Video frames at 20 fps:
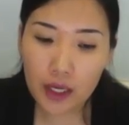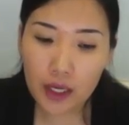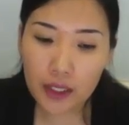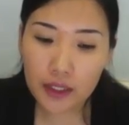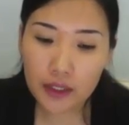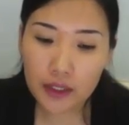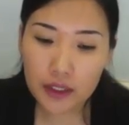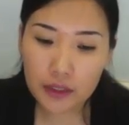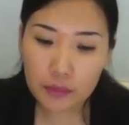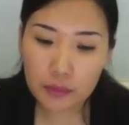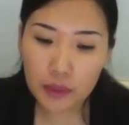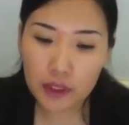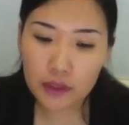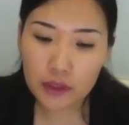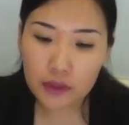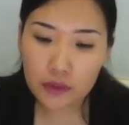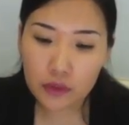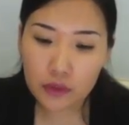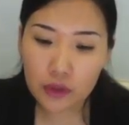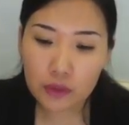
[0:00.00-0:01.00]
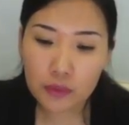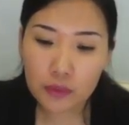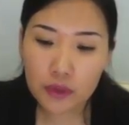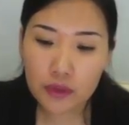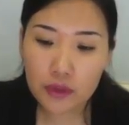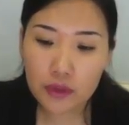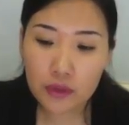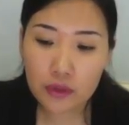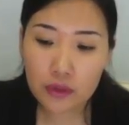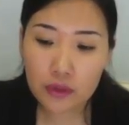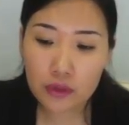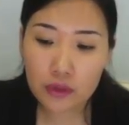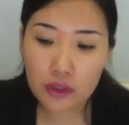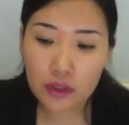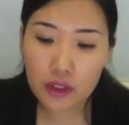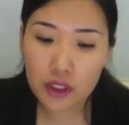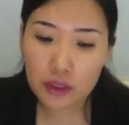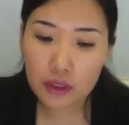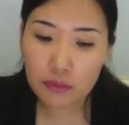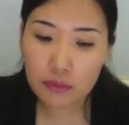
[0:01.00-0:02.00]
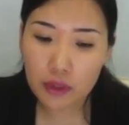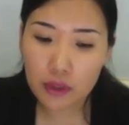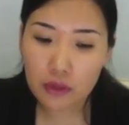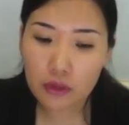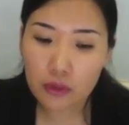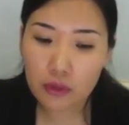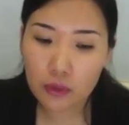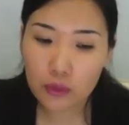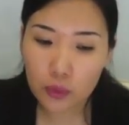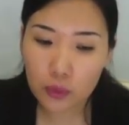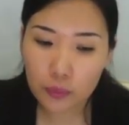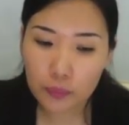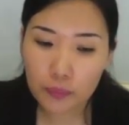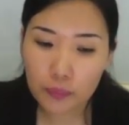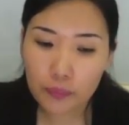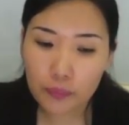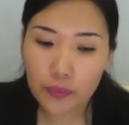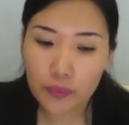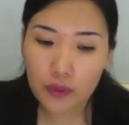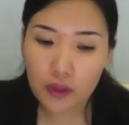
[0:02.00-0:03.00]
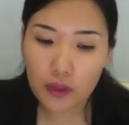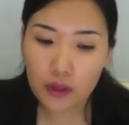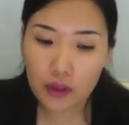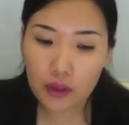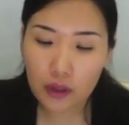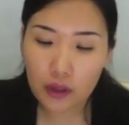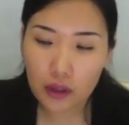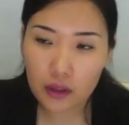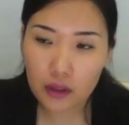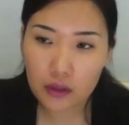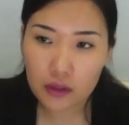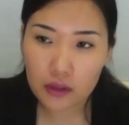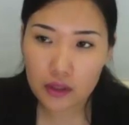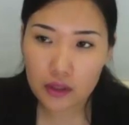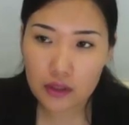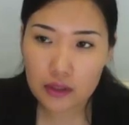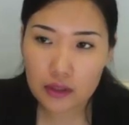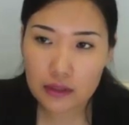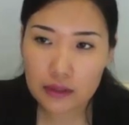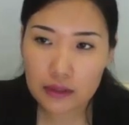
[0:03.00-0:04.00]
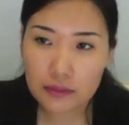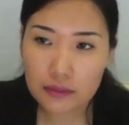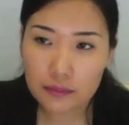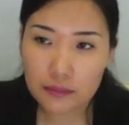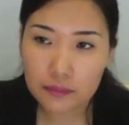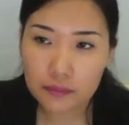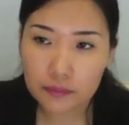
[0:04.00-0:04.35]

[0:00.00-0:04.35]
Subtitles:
Increment, normally used to increment loop indices.